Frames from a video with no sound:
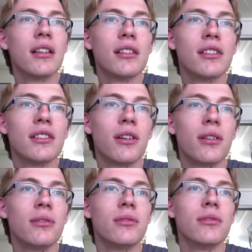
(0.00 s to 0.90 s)

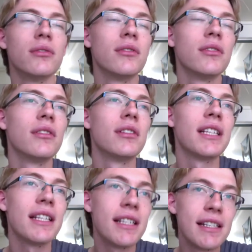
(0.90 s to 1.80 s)
So,
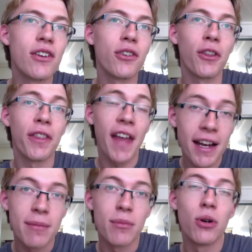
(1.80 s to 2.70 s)
since he's not got that
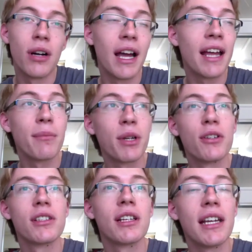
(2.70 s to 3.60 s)
anymore, and
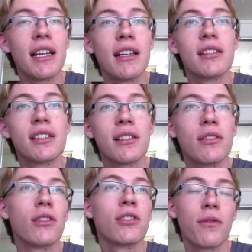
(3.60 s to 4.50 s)
because he
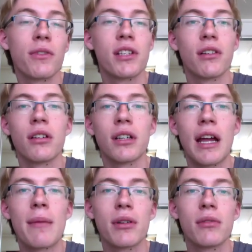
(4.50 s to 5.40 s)
still is obviously on
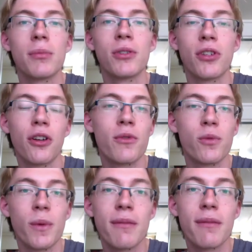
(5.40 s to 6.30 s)
amicable terms
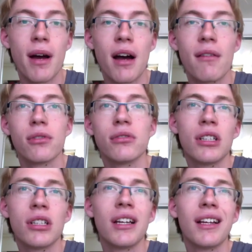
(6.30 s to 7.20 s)
with Marvel,
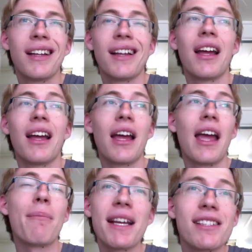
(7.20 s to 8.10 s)

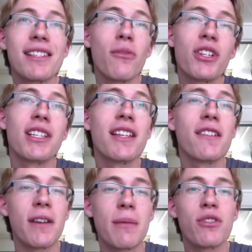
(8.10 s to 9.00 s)
it makes so much
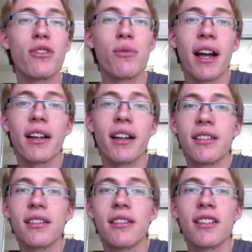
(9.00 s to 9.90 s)
sense for him to
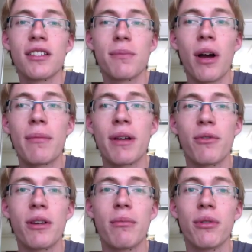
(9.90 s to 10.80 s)
direct the Spider-Man
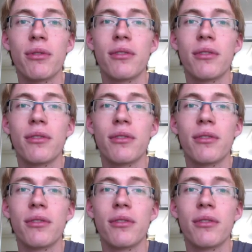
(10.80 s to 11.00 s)
reboot.